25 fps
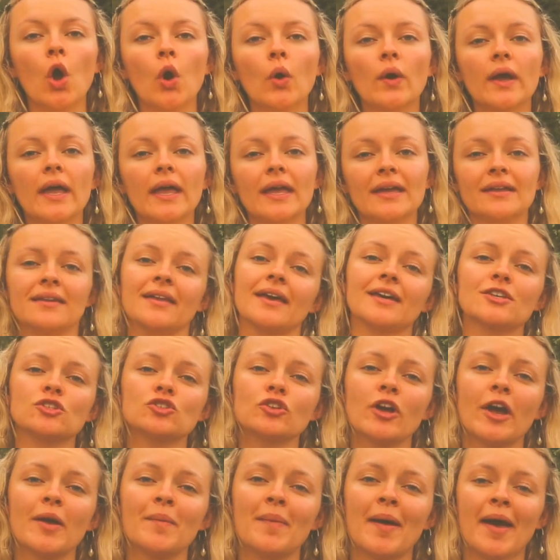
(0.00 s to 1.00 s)
Okay, next
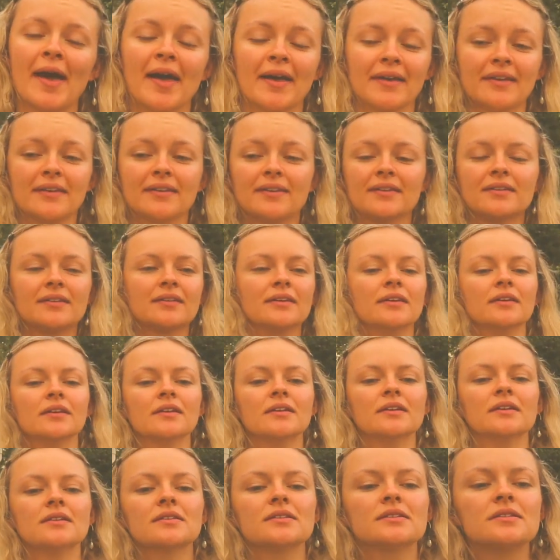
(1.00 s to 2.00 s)
dry bag.
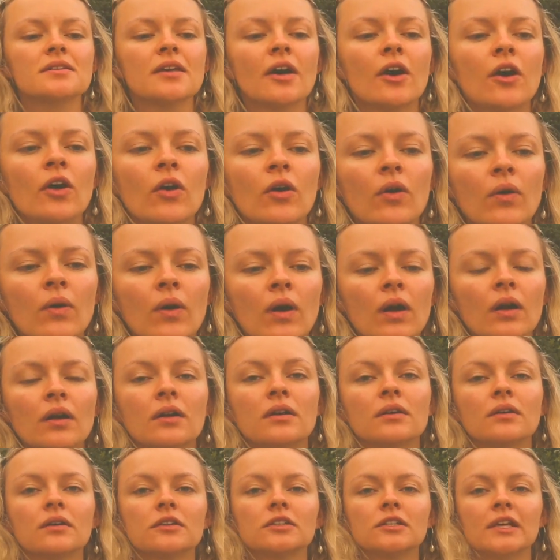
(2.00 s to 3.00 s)
So
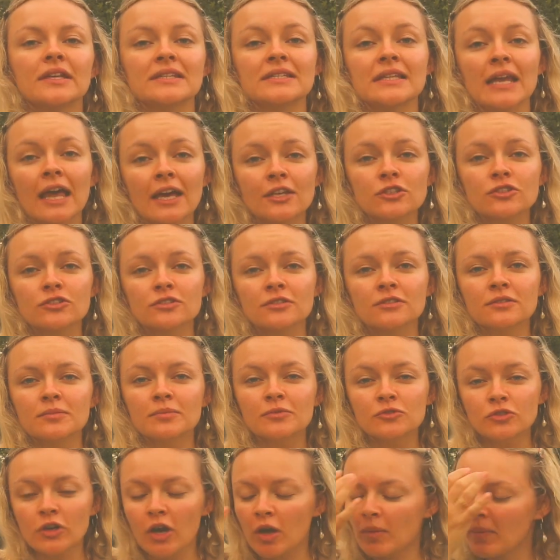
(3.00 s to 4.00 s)
it's electrical
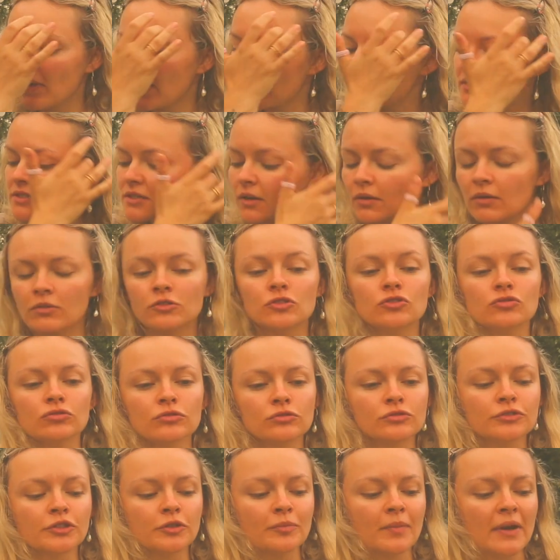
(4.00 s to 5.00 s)
dry bag, so I'll just
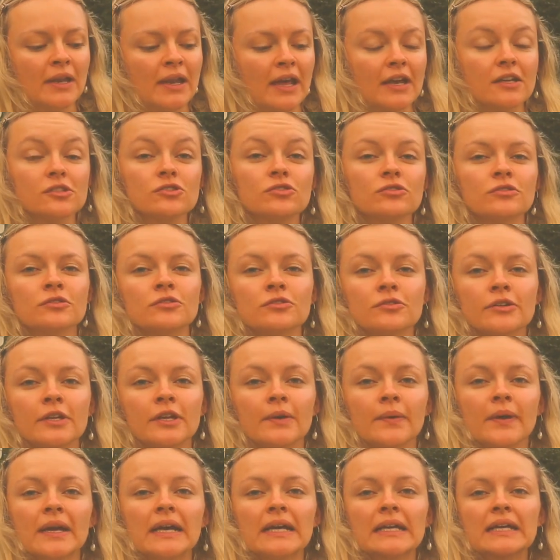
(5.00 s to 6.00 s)
run through my electricals really
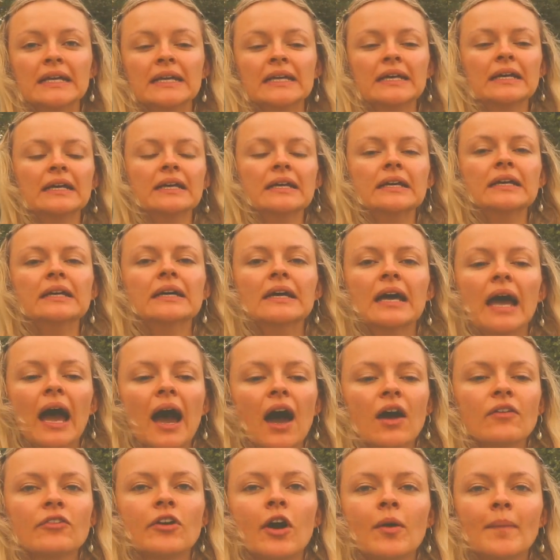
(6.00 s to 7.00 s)
quickly.
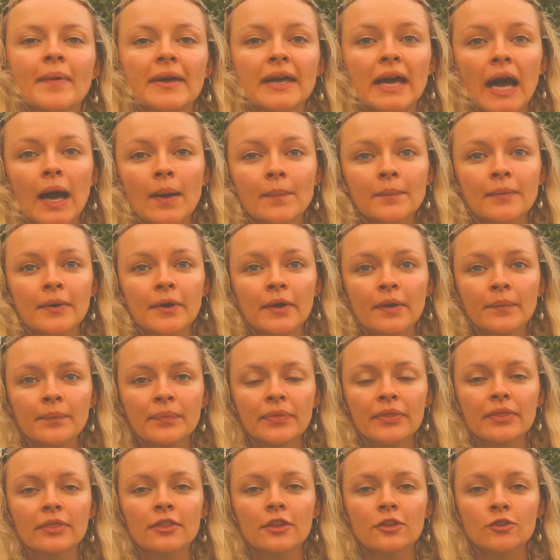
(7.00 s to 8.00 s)
I've got my camera,
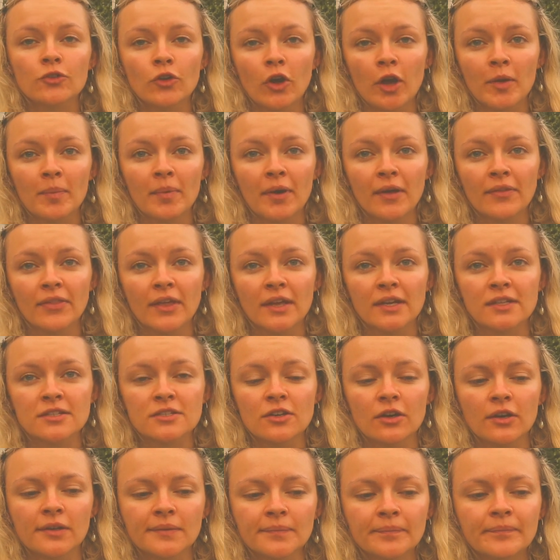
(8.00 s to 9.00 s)
the tripod
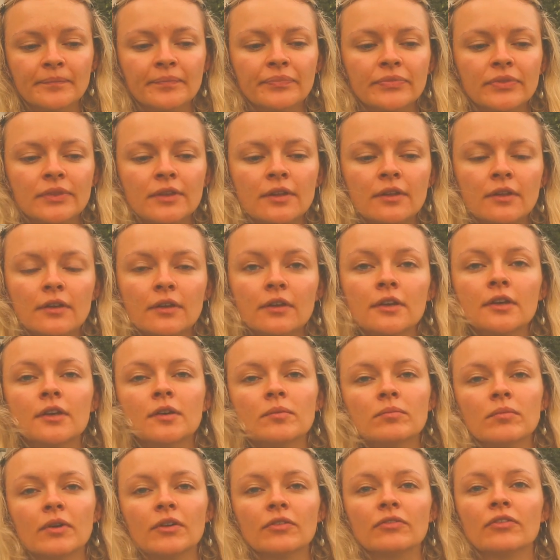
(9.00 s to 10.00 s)
that's on,
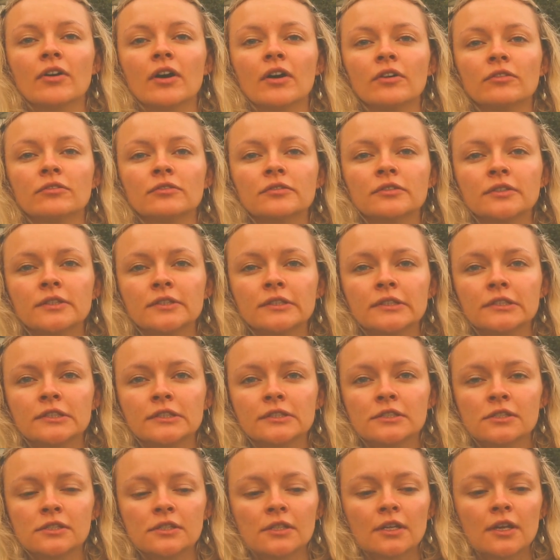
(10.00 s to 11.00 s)
my phone,
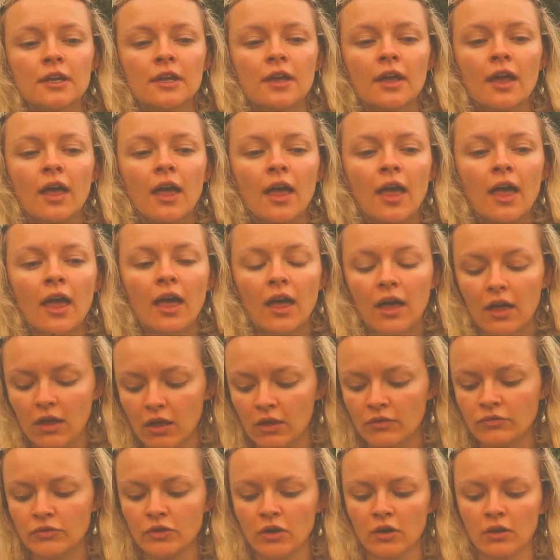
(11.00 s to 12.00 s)

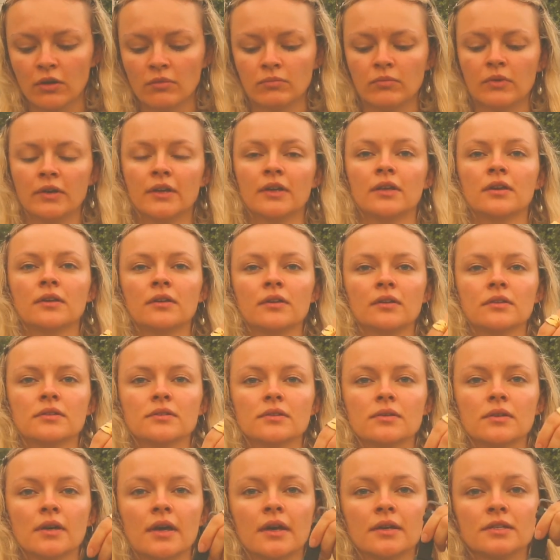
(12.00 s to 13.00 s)
I've got my
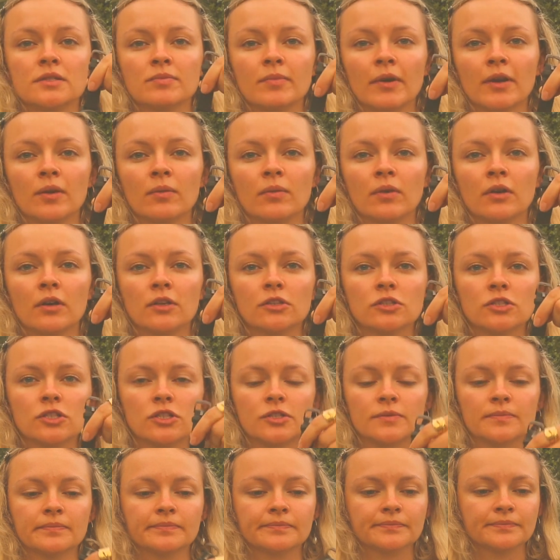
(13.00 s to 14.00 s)

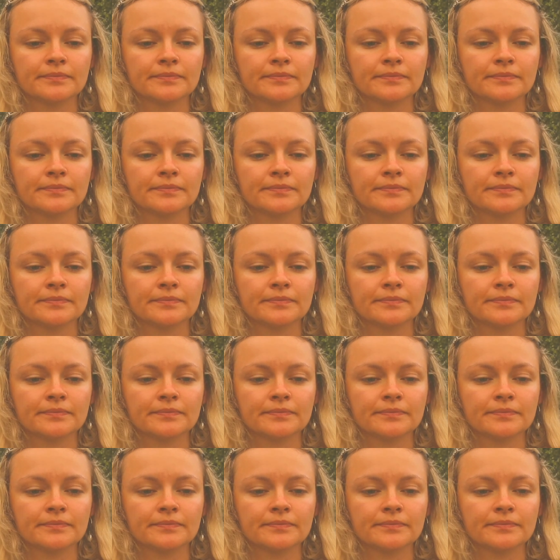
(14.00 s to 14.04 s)
smartwatch,